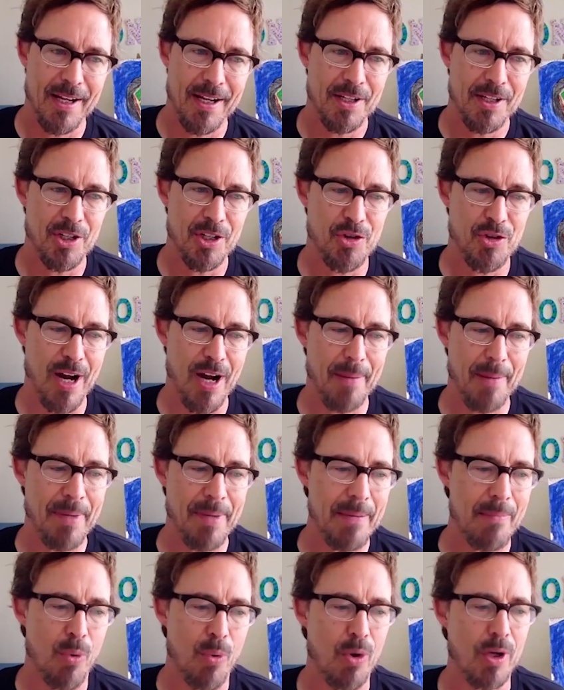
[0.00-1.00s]
to try and be
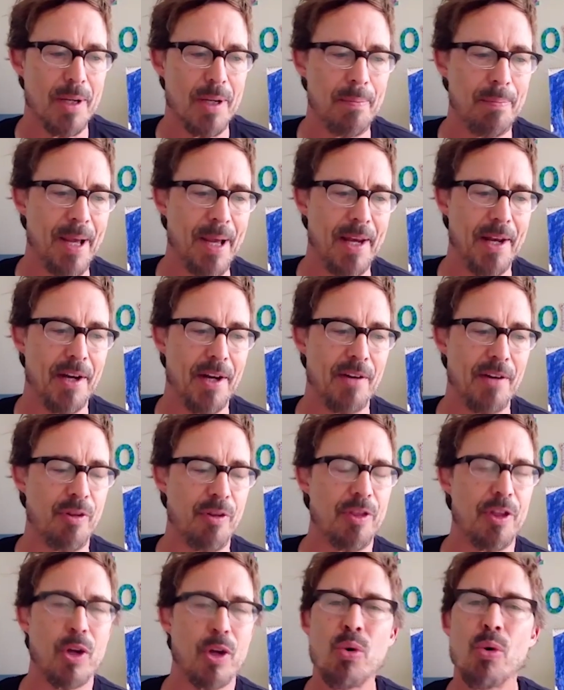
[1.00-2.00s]
more competitive with
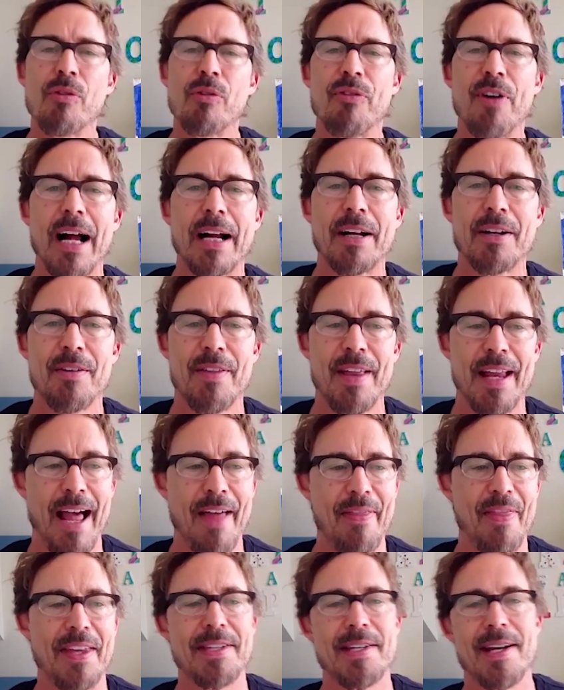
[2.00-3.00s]
the cool factor that
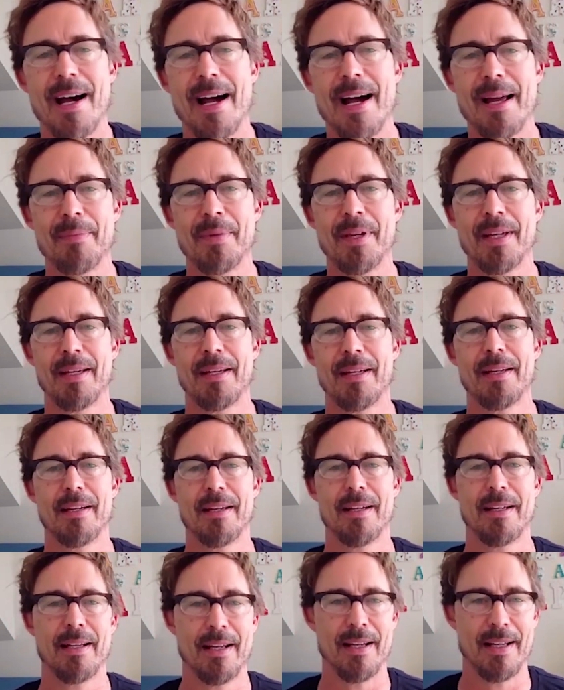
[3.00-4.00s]
at the time
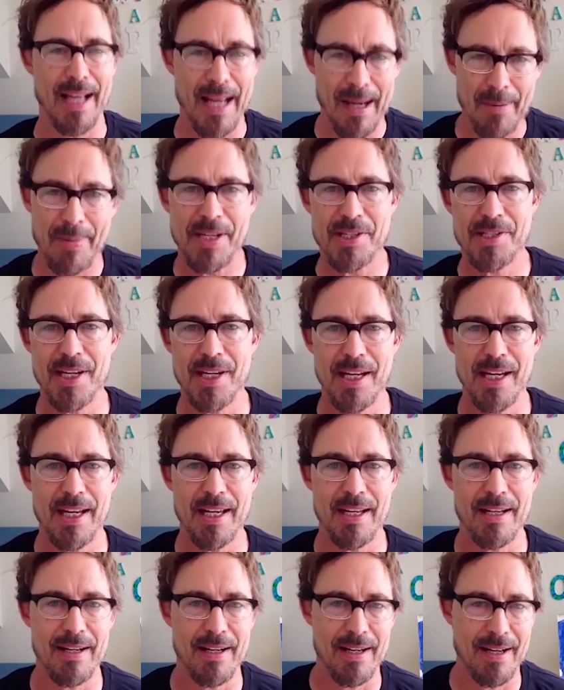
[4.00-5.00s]
N B C
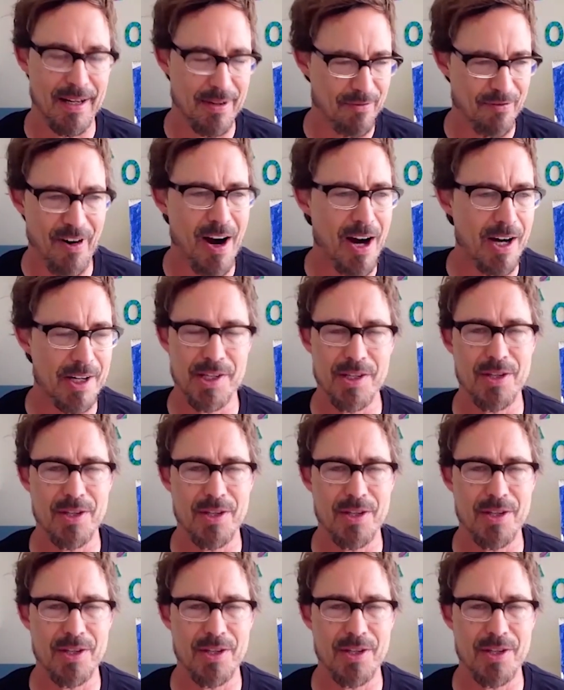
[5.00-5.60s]
and Fox and